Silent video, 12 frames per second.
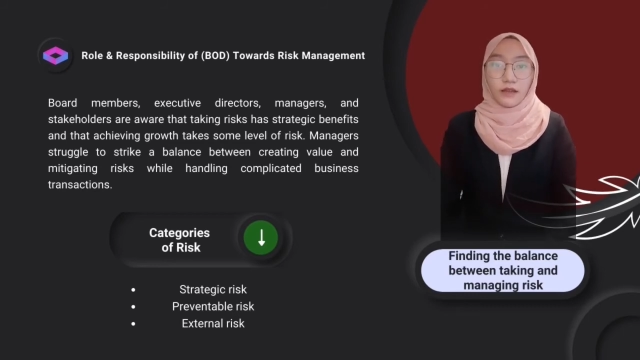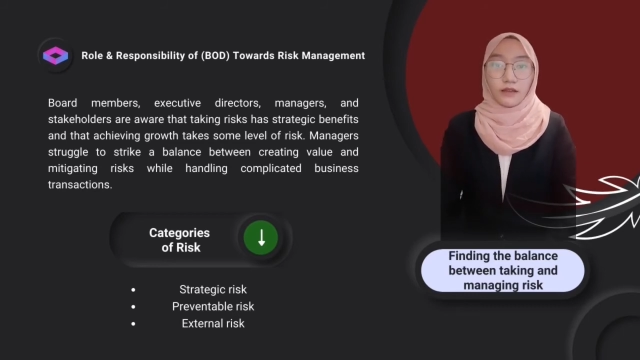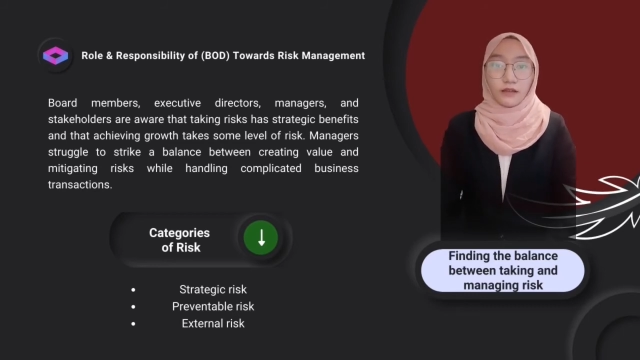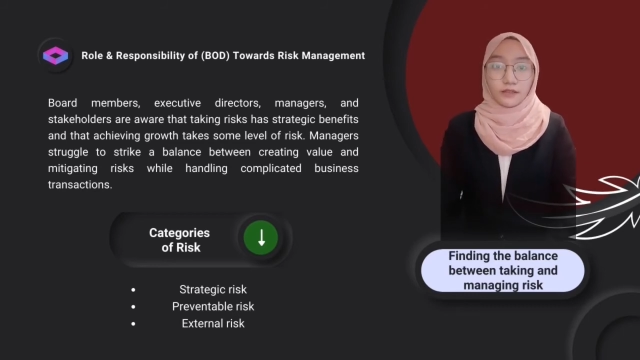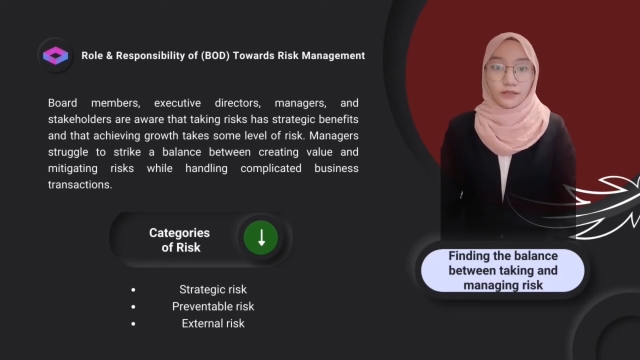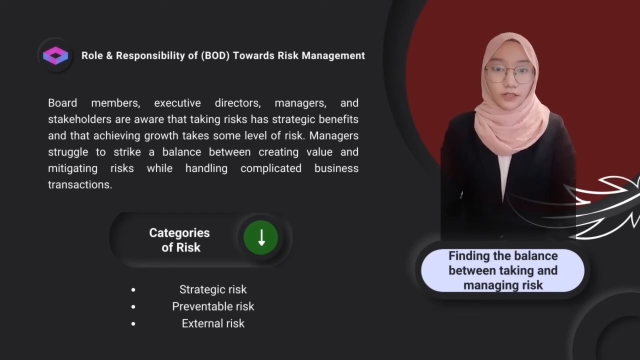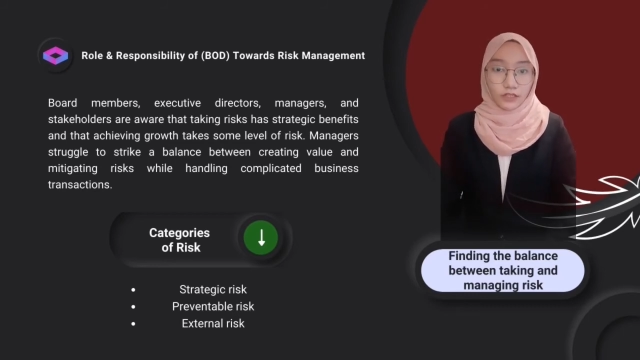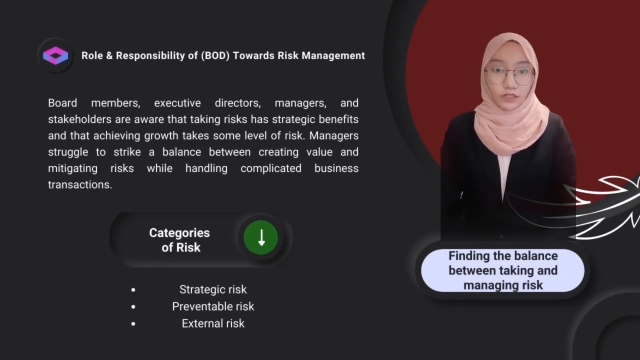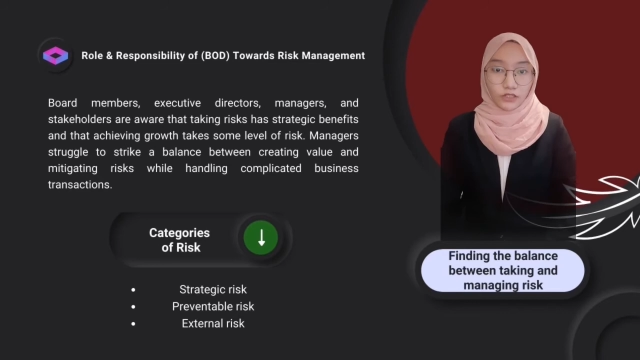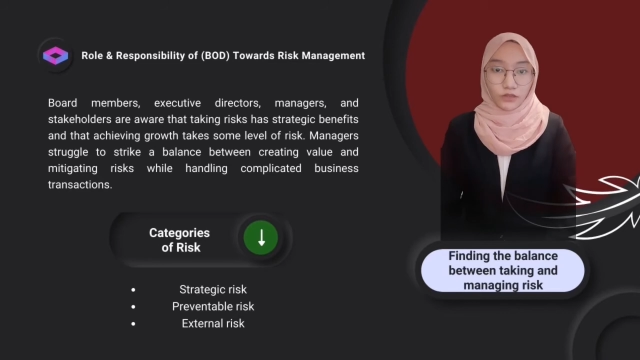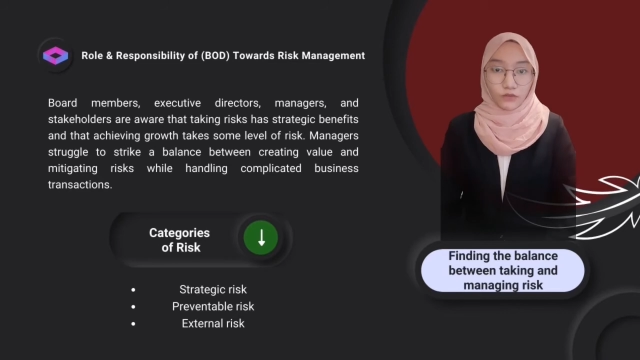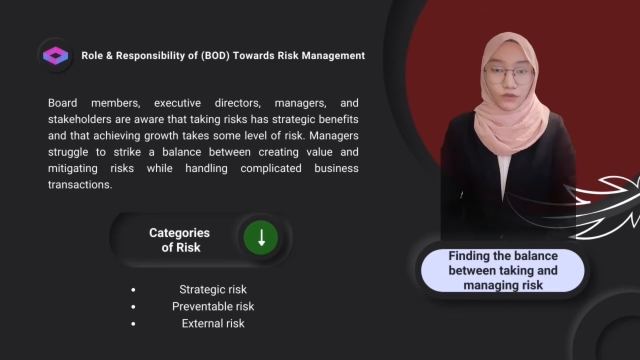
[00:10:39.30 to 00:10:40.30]

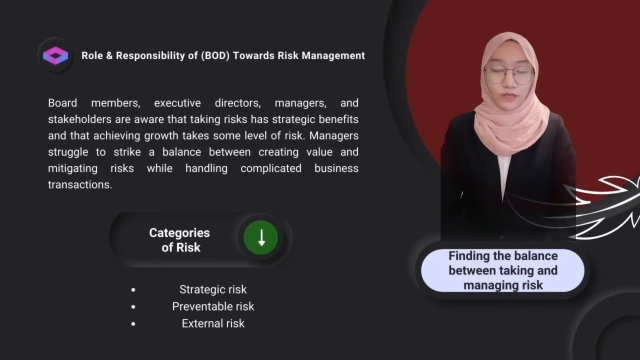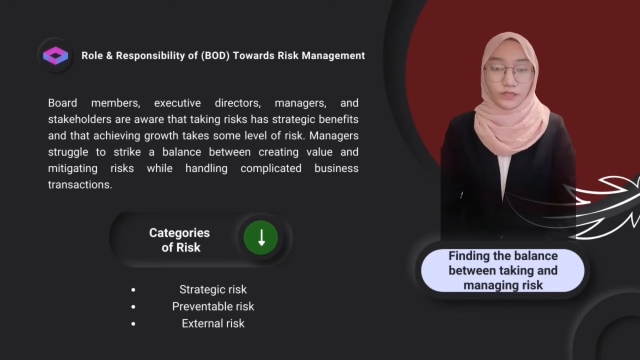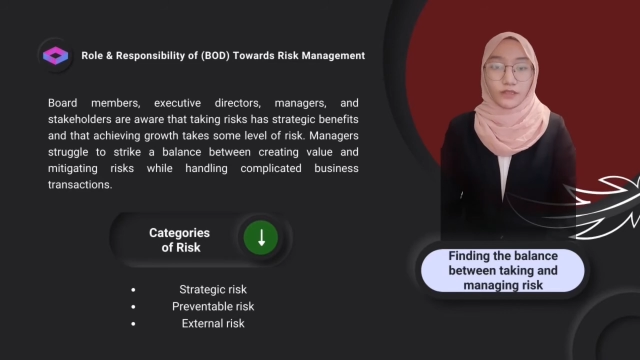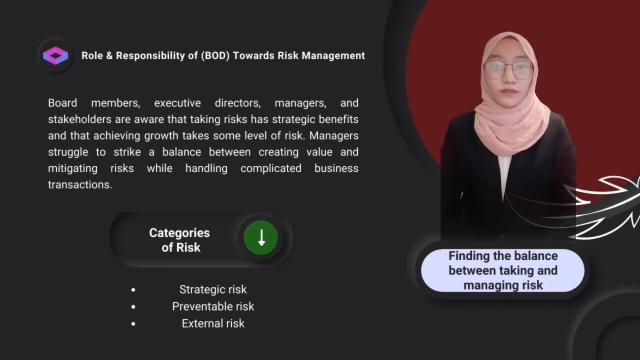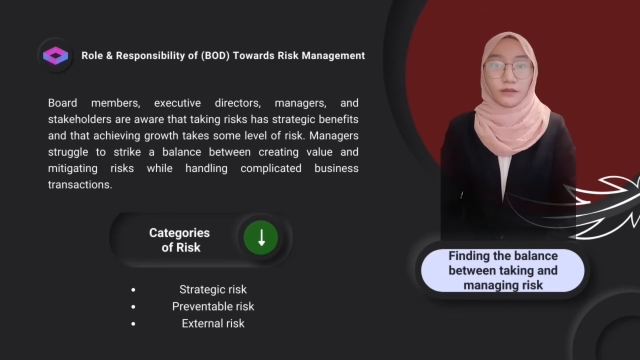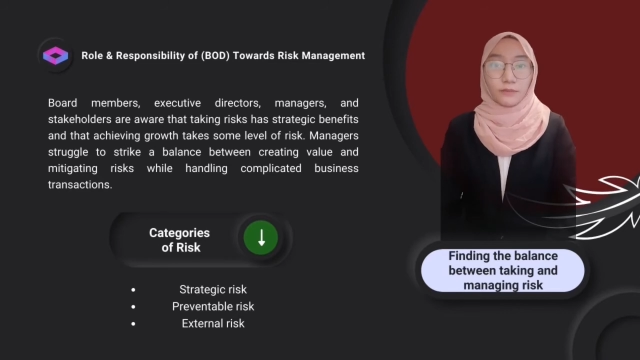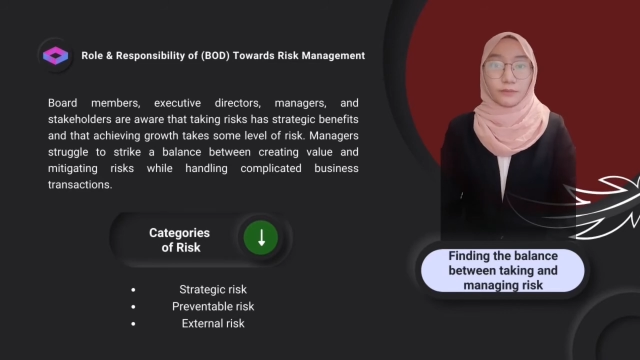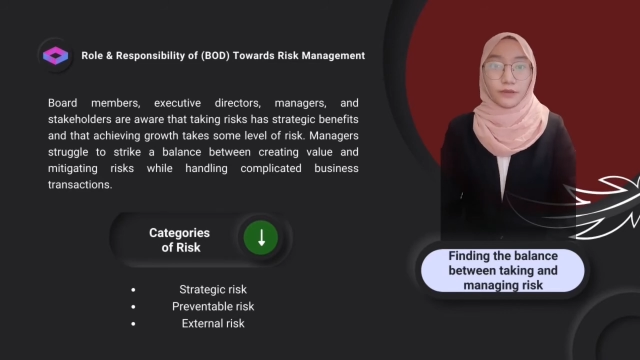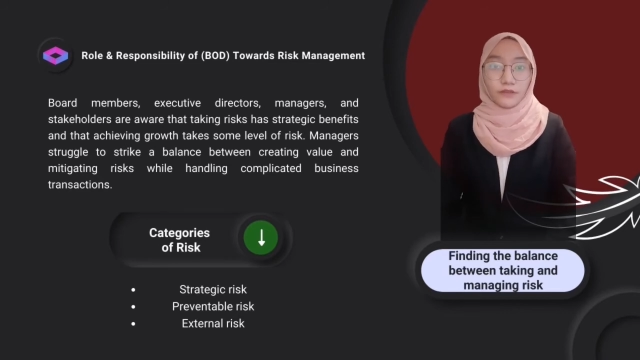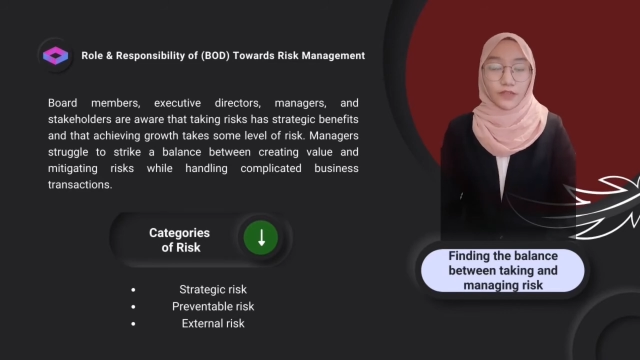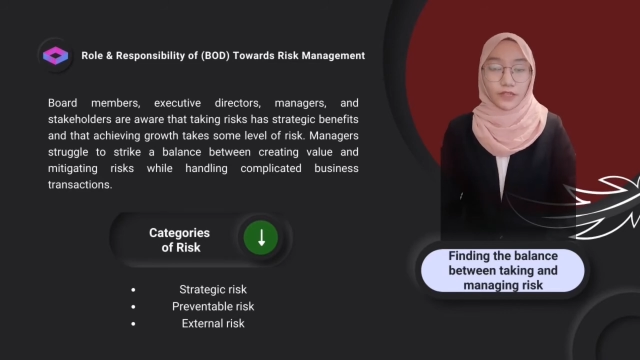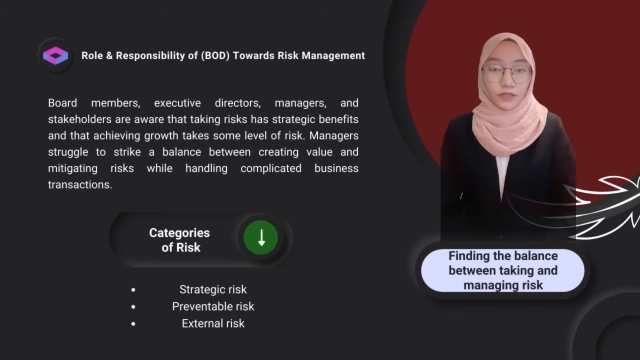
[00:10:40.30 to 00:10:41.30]
strategic risk,
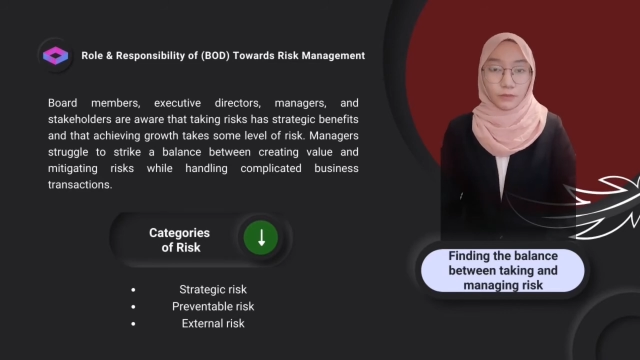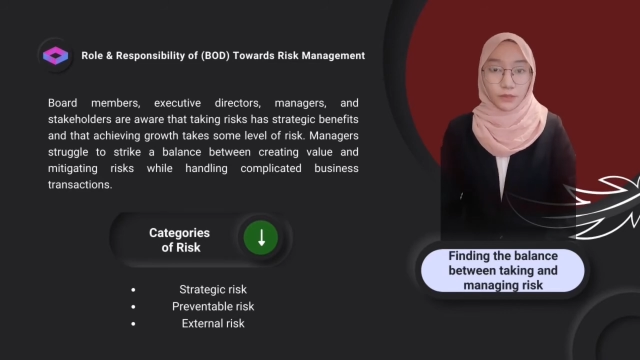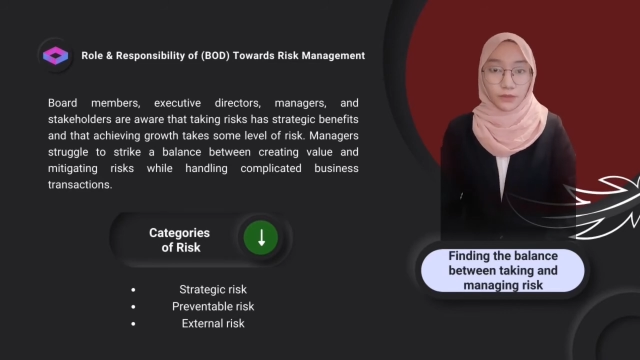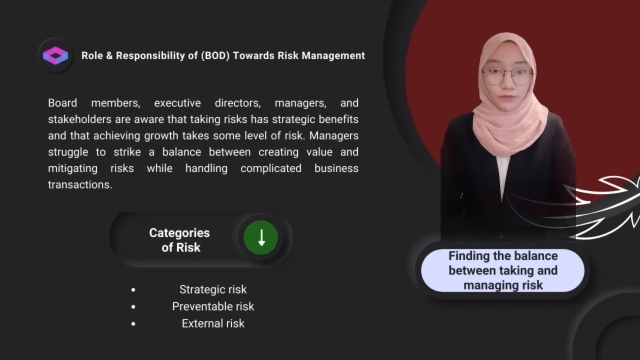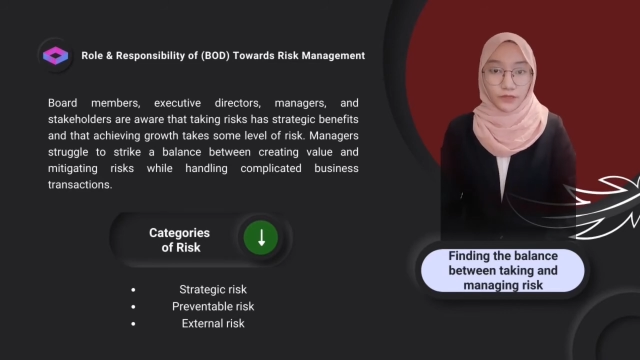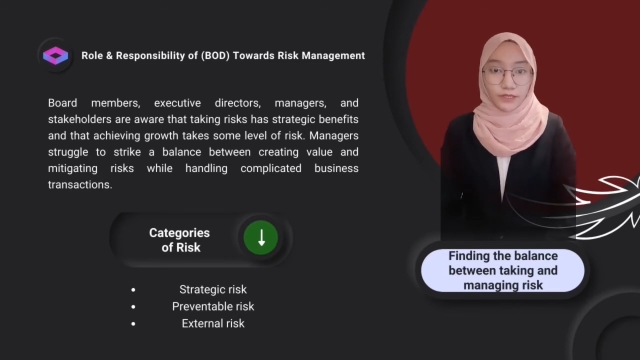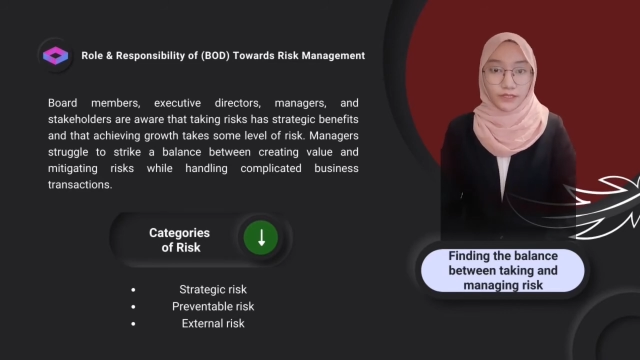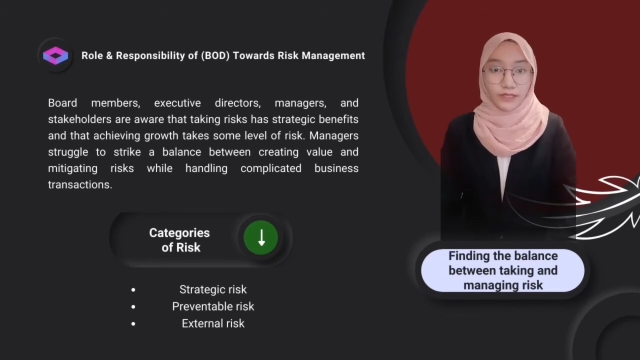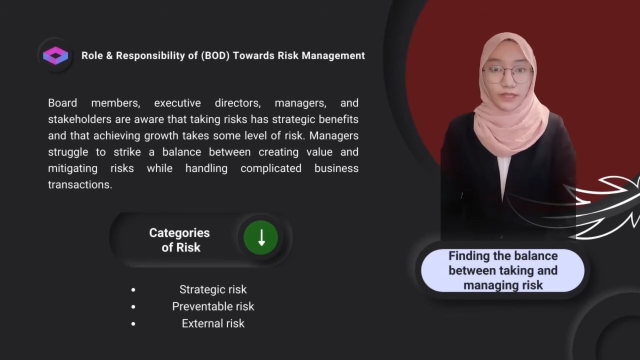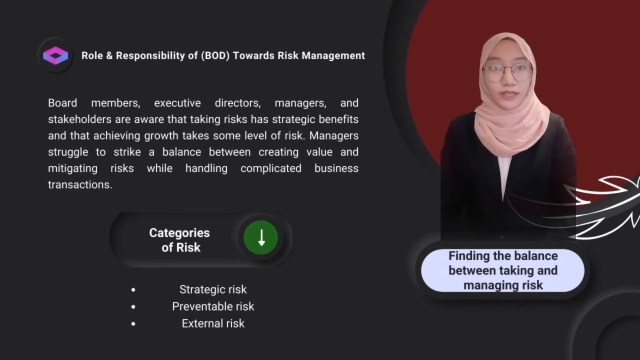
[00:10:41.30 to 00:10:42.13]
preventable risk,